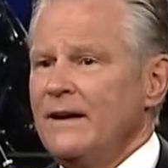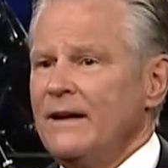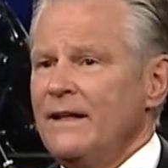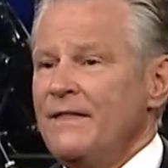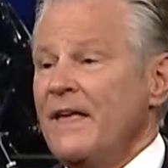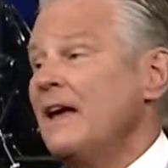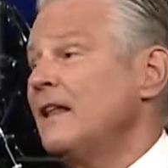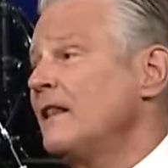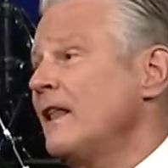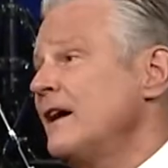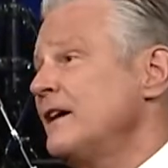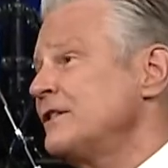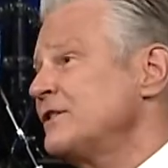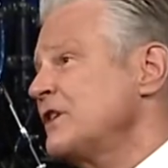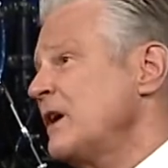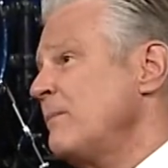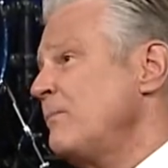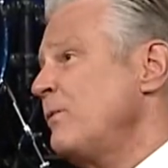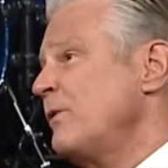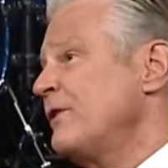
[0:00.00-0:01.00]
That lines
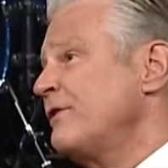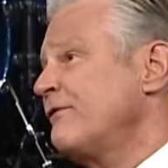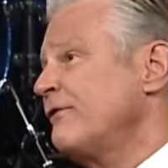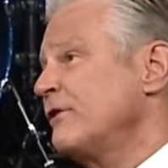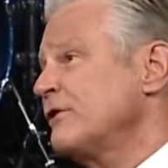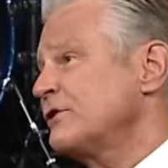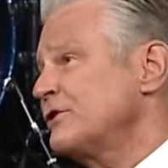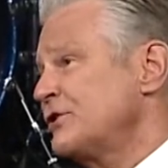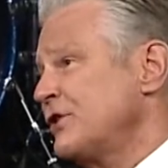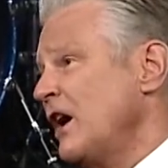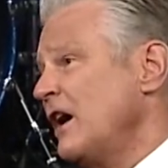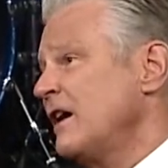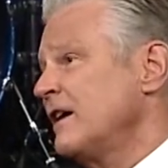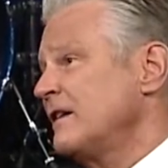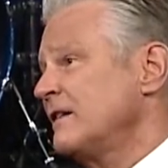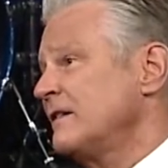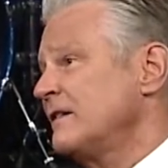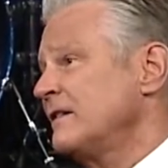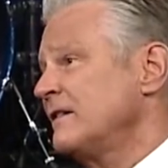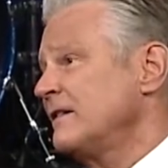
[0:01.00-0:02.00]
up with First
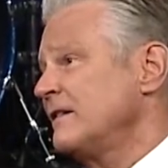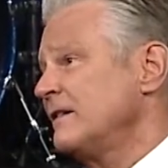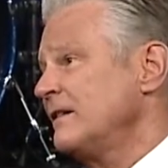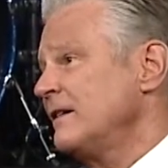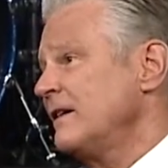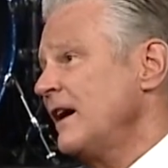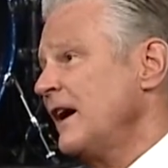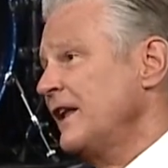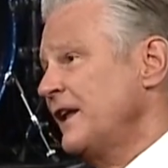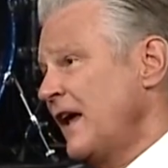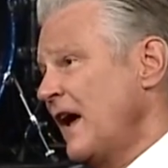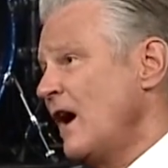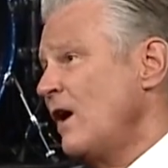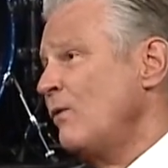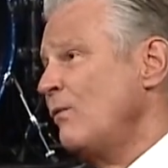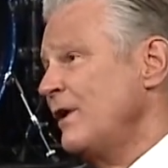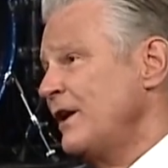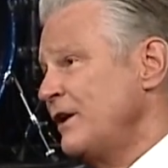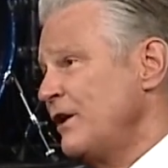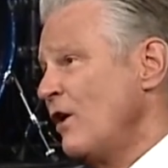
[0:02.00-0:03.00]
John on how
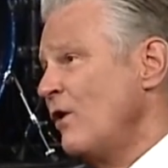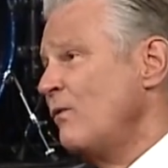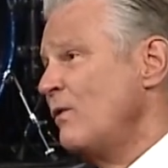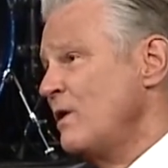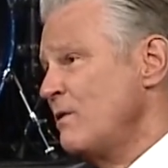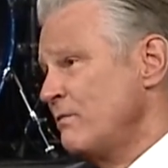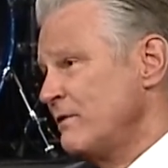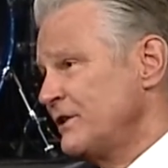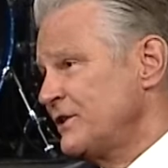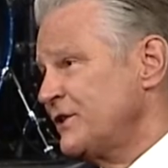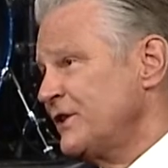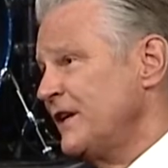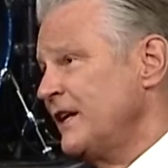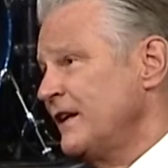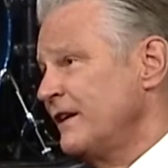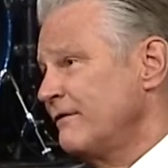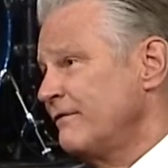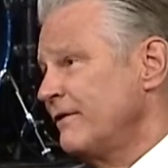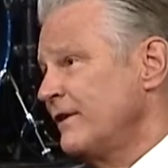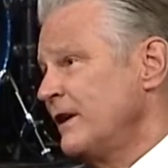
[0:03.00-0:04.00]
we know we
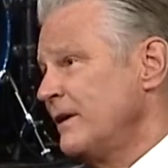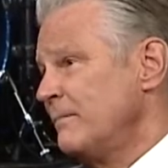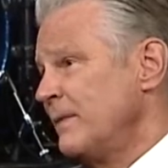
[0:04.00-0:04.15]
receive,